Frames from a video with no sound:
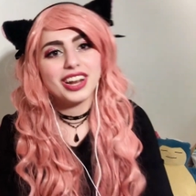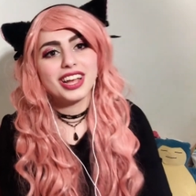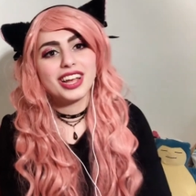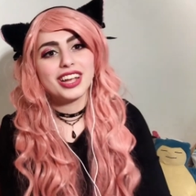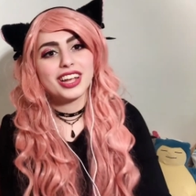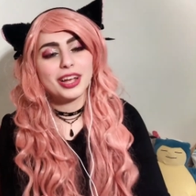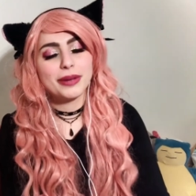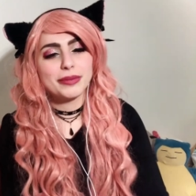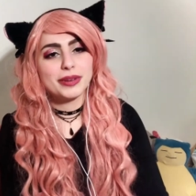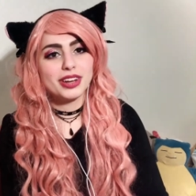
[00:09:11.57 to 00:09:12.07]

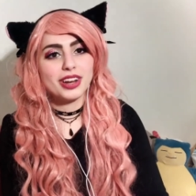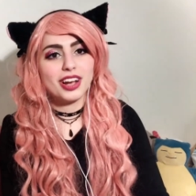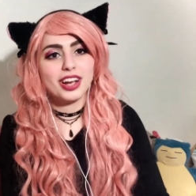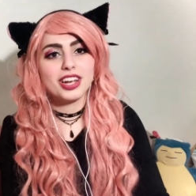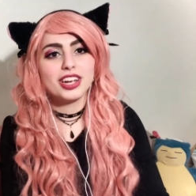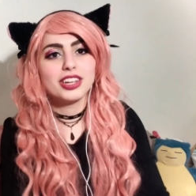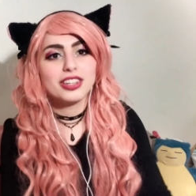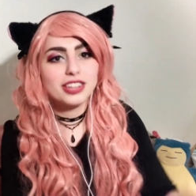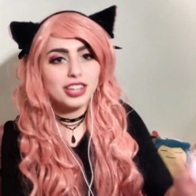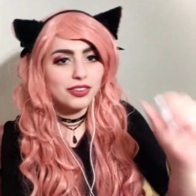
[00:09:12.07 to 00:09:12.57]
Like, I mean,
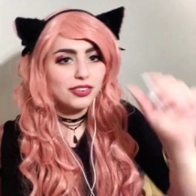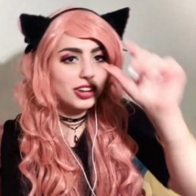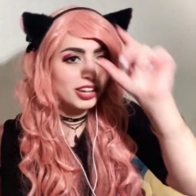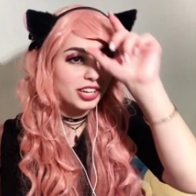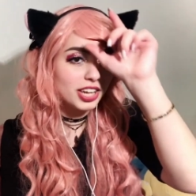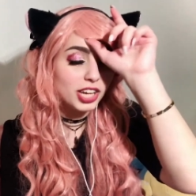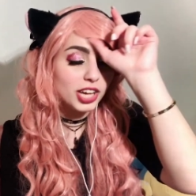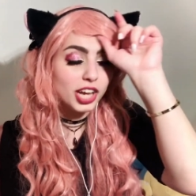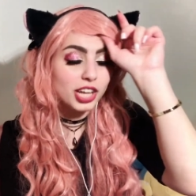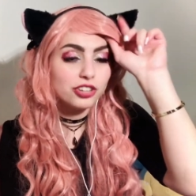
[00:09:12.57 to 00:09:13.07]
I
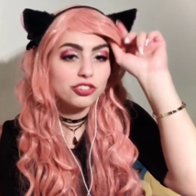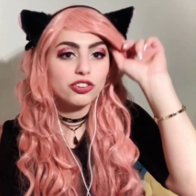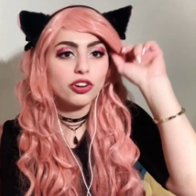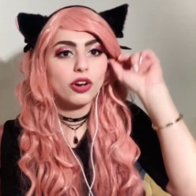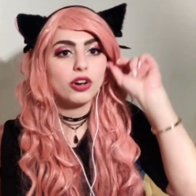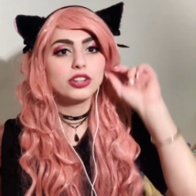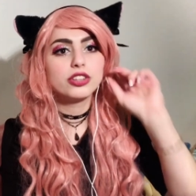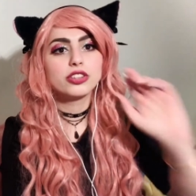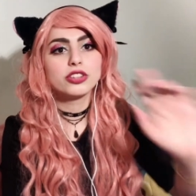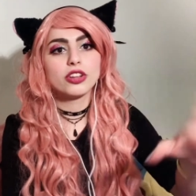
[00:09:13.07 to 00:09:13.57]
definitely
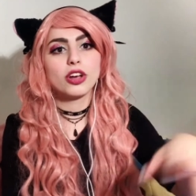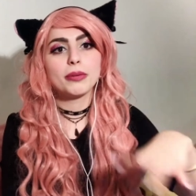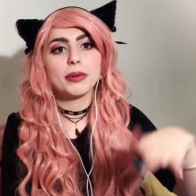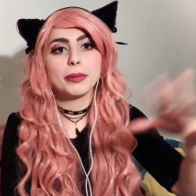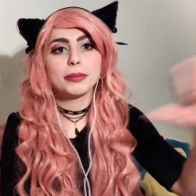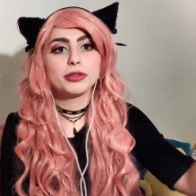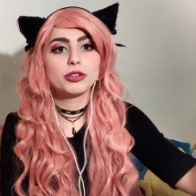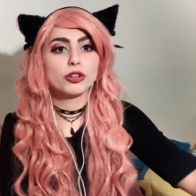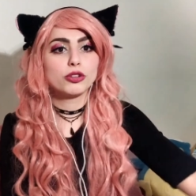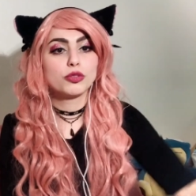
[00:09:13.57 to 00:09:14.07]
enjoyed some
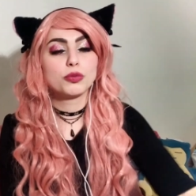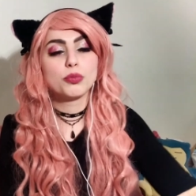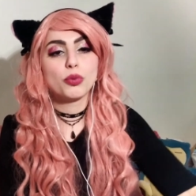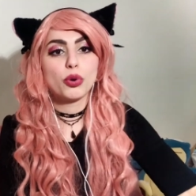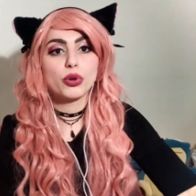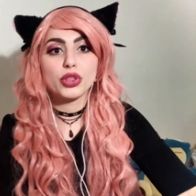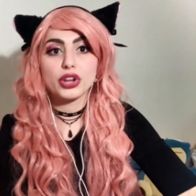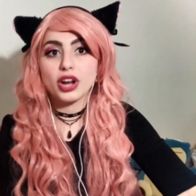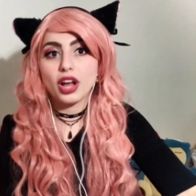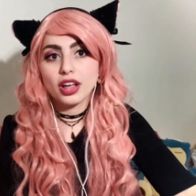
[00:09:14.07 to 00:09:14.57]
episodes
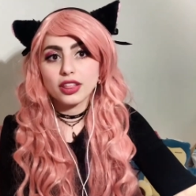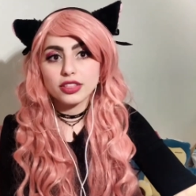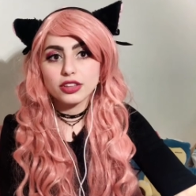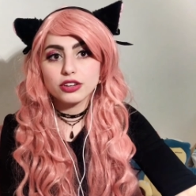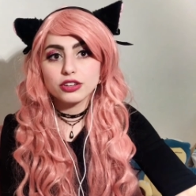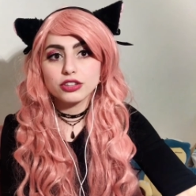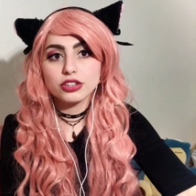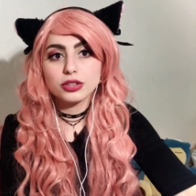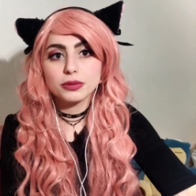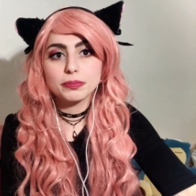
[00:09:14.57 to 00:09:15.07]
more than
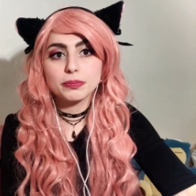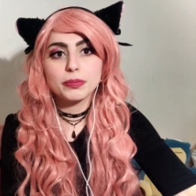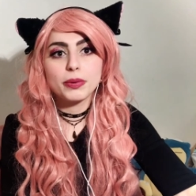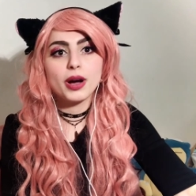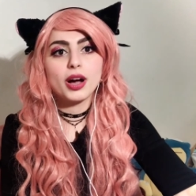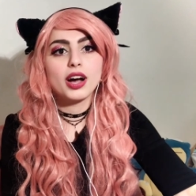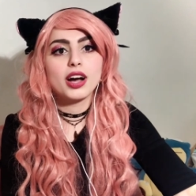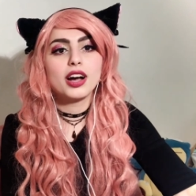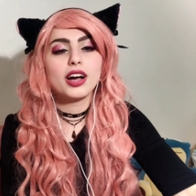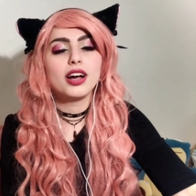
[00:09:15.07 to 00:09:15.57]
others,
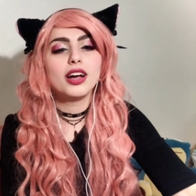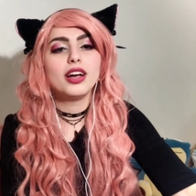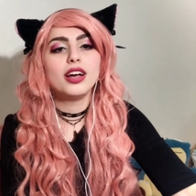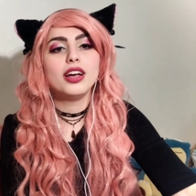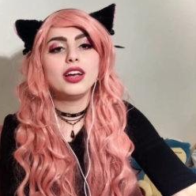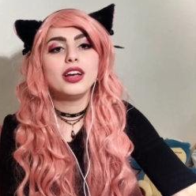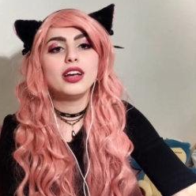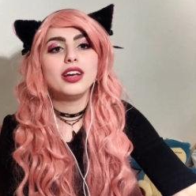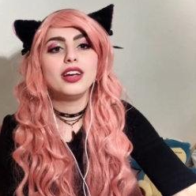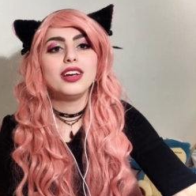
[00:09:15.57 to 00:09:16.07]

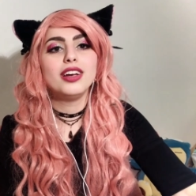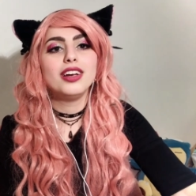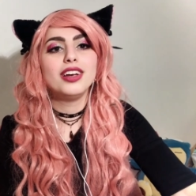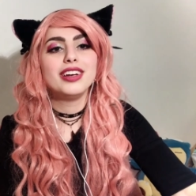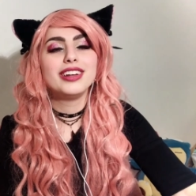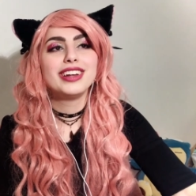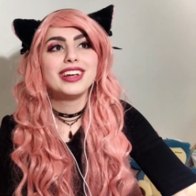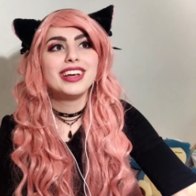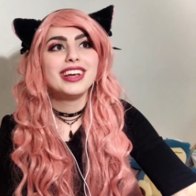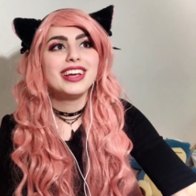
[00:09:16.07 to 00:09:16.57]

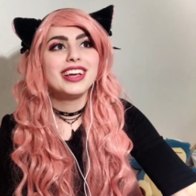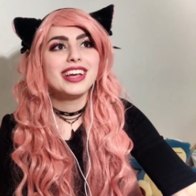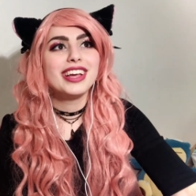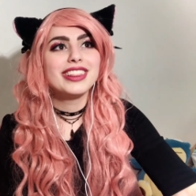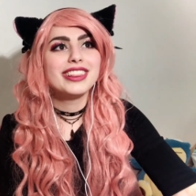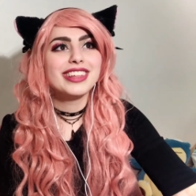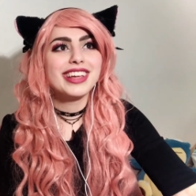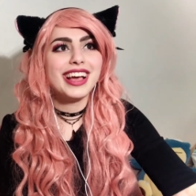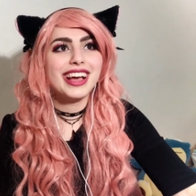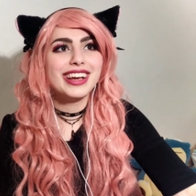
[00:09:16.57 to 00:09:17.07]
but
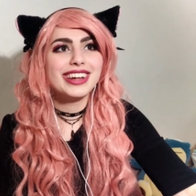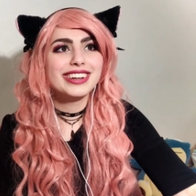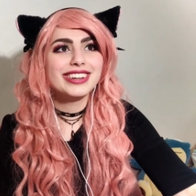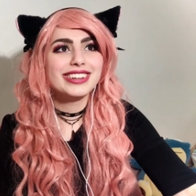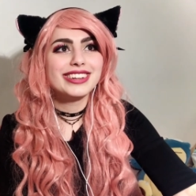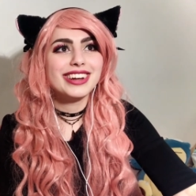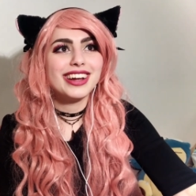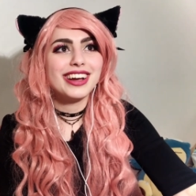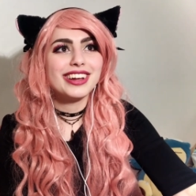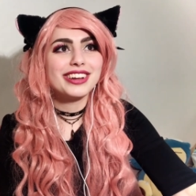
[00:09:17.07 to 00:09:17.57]
in the
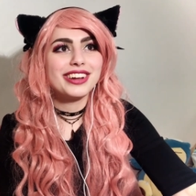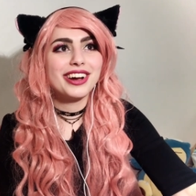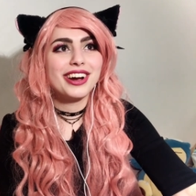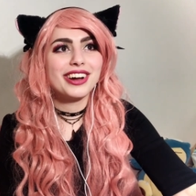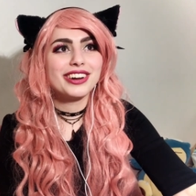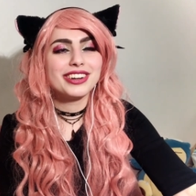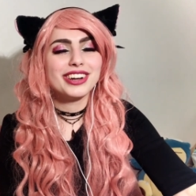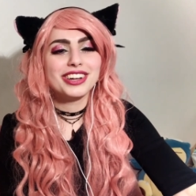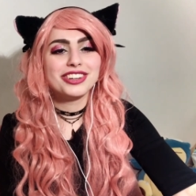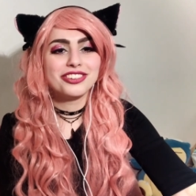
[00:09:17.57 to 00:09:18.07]
end, I
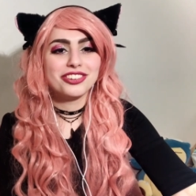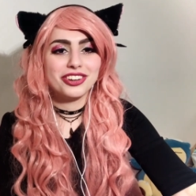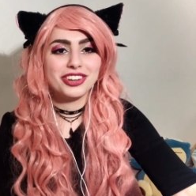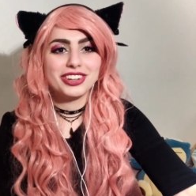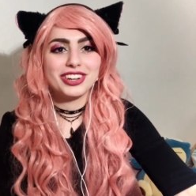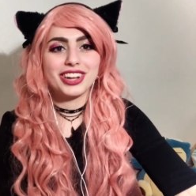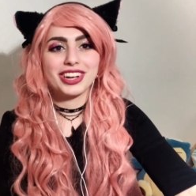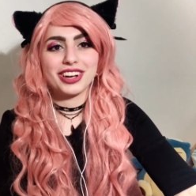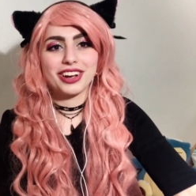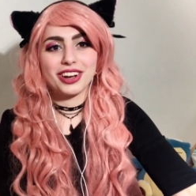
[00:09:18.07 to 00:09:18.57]
can't enjoy
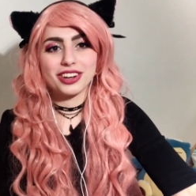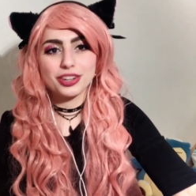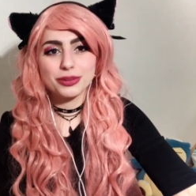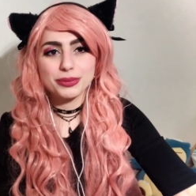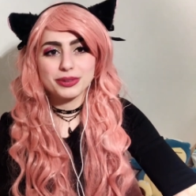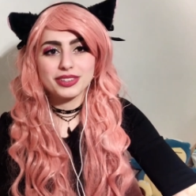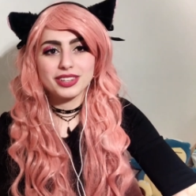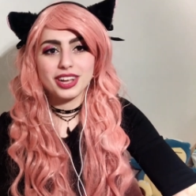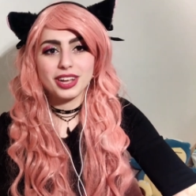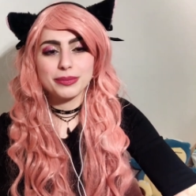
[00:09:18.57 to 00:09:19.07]
it like
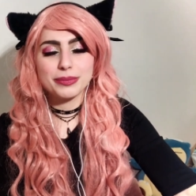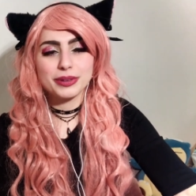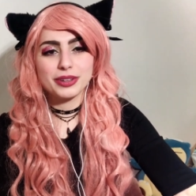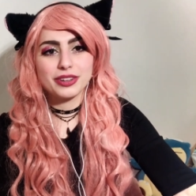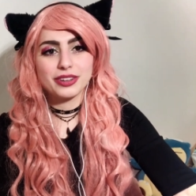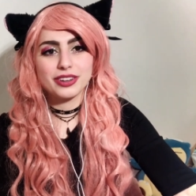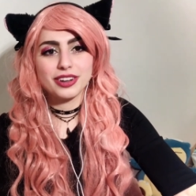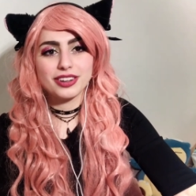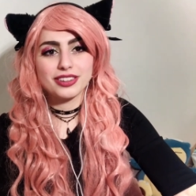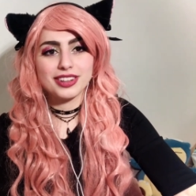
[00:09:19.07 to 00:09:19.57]
100%
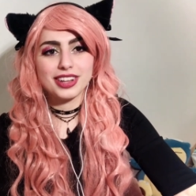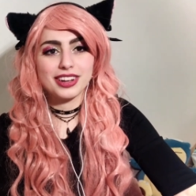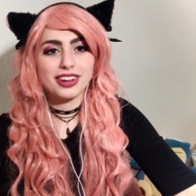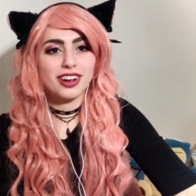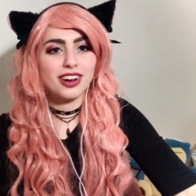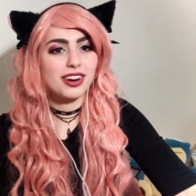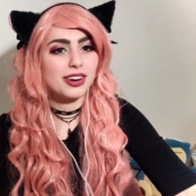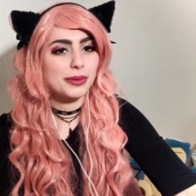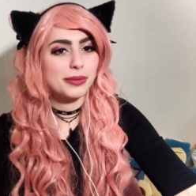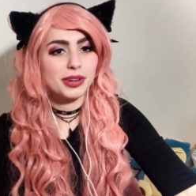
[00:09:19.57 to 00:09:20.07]
because
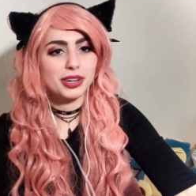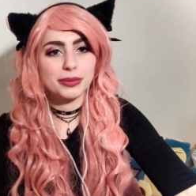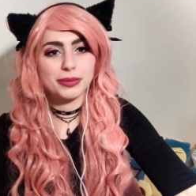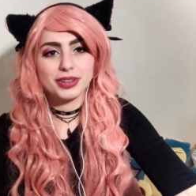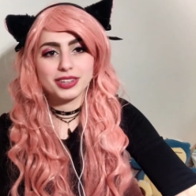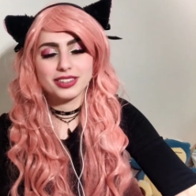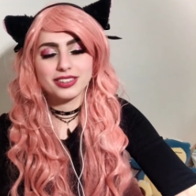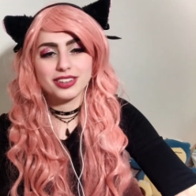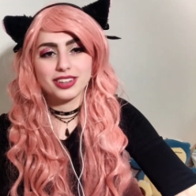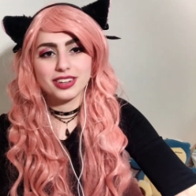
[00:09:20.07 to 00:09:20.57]
like harem
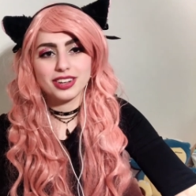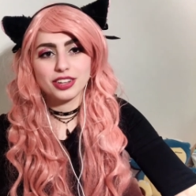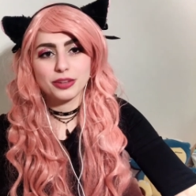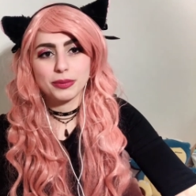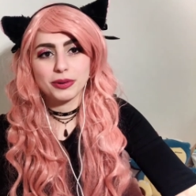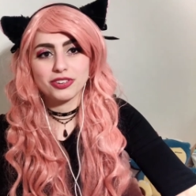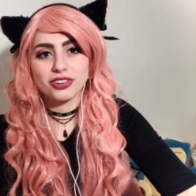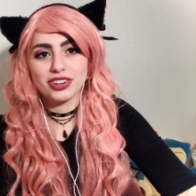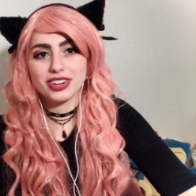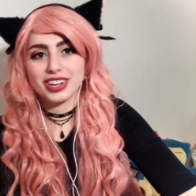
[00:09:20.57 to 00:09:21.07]
animes and
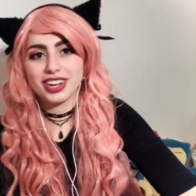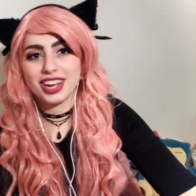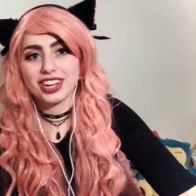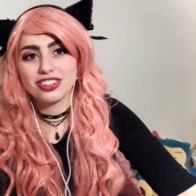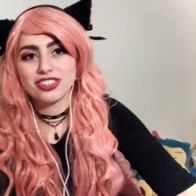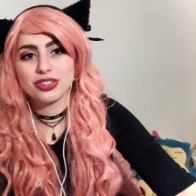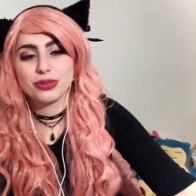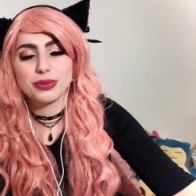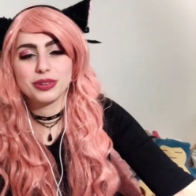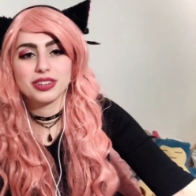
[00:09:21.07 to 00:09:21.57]
especially
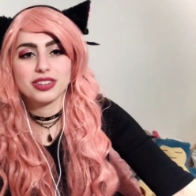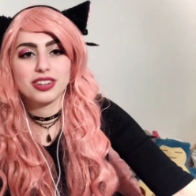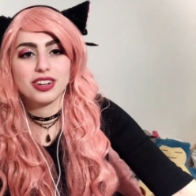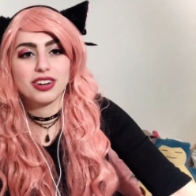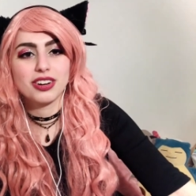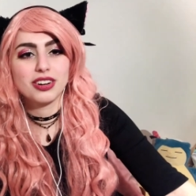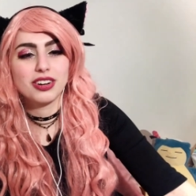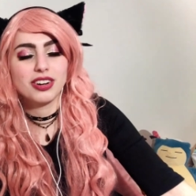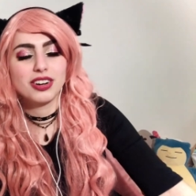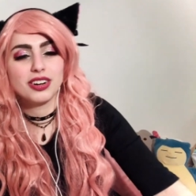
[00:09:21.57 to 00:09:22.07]
ecchi ones
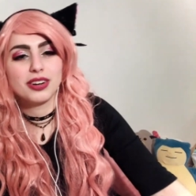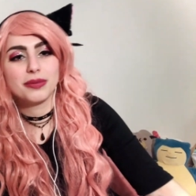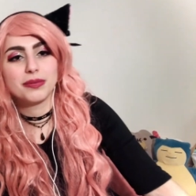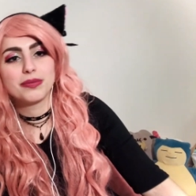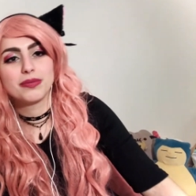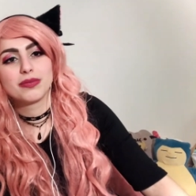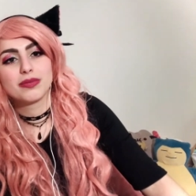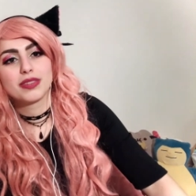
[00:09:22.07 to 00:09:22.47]
are